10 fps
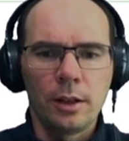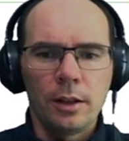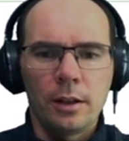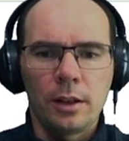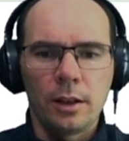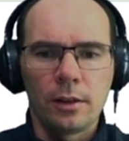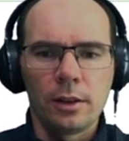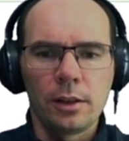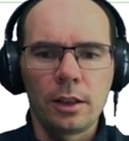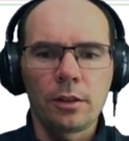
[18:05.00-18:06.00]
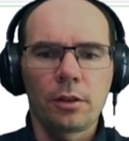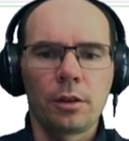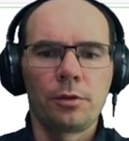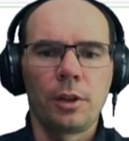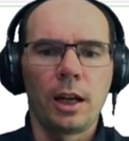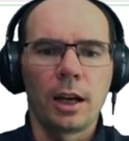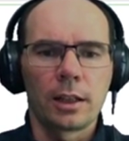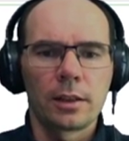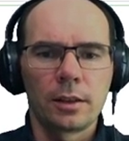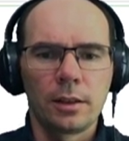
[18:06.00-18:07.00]
and the length of
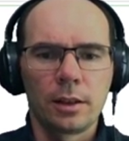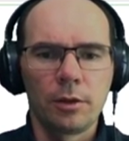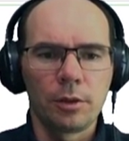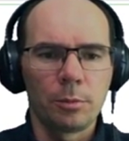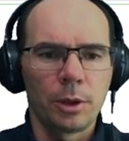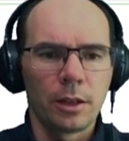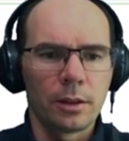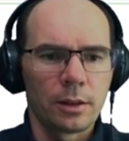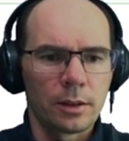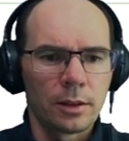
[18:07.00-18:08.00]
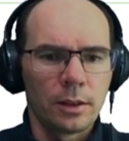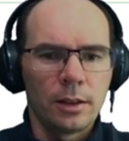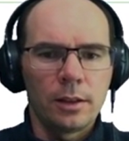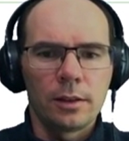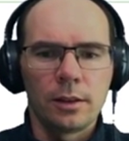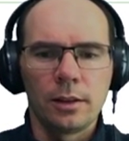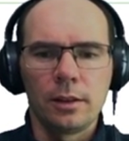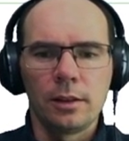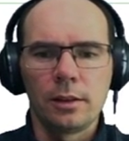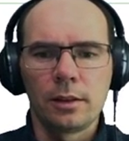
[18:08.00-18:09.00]
x is given by this
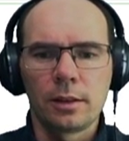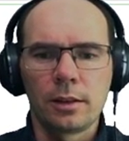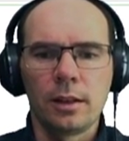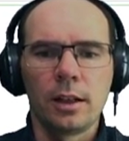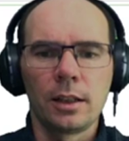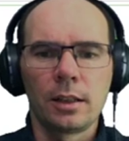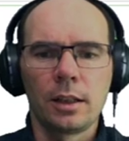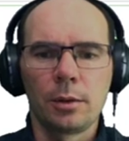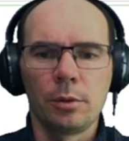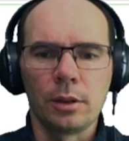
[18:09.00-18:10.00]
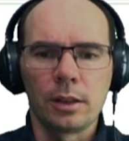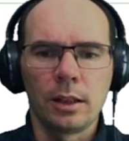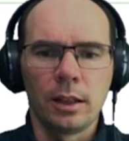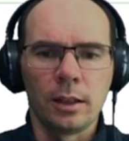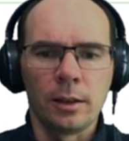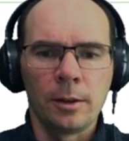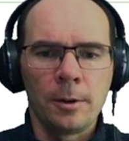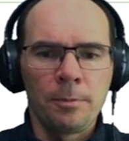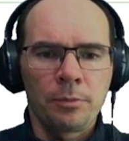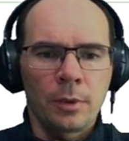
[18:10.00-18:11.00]
size equals n.
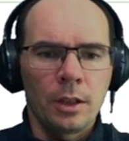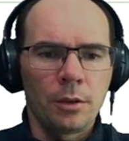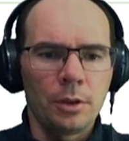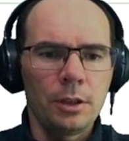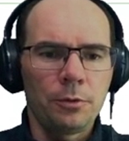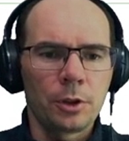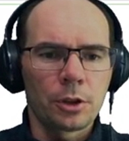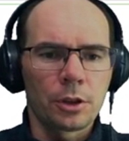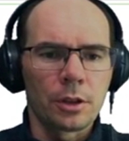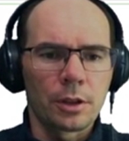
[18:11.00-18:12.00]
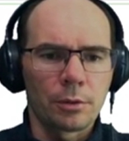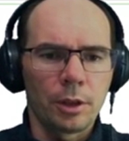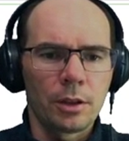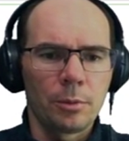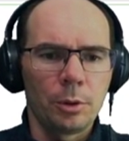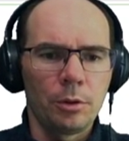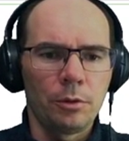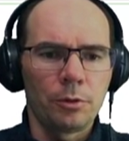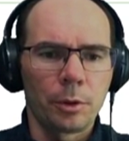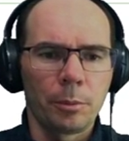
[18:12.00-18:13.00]
Now these functions, random,
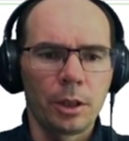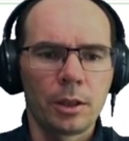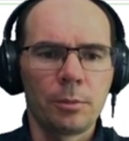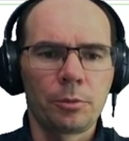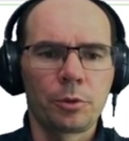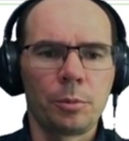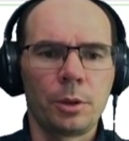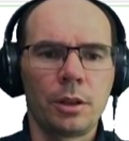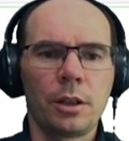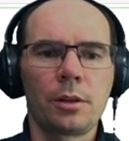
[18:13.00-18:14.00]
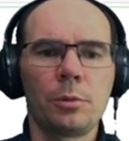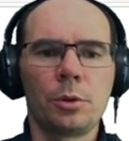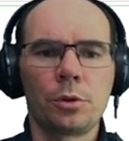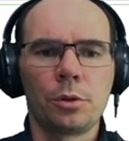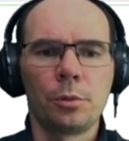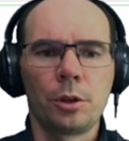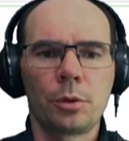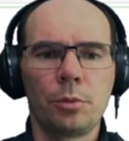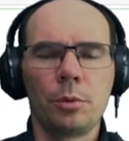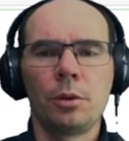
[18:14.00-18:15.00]
uniform, they come from another module which
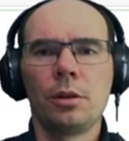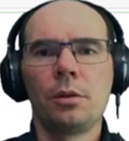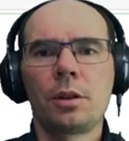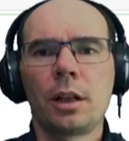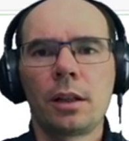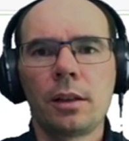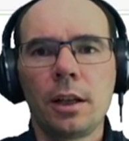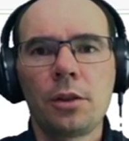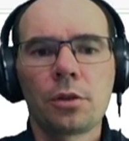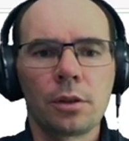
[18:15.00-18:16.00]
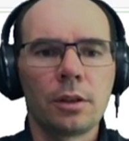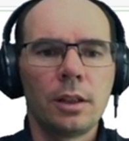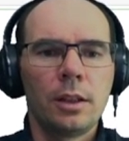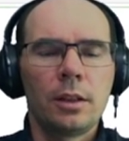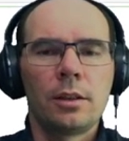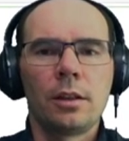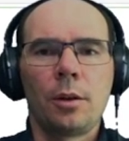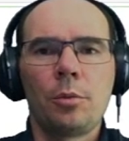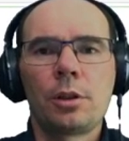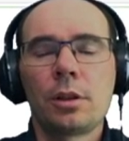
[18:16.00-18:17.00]
we will look at later,
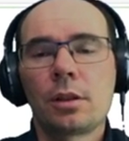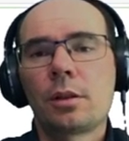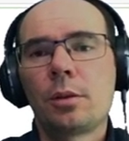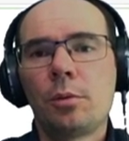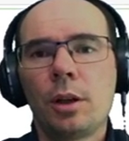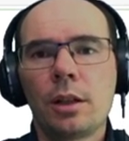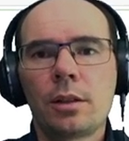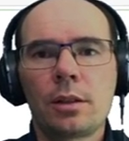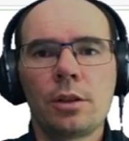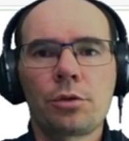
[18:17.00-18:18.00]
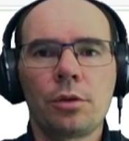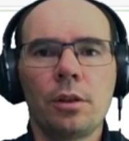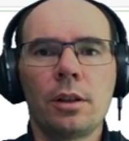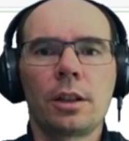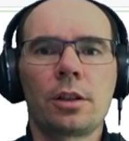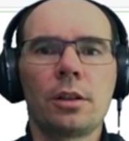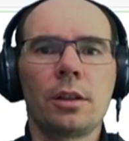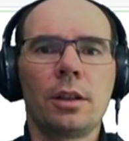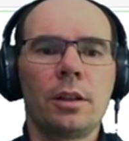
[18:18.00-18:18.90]
which is quite central actually in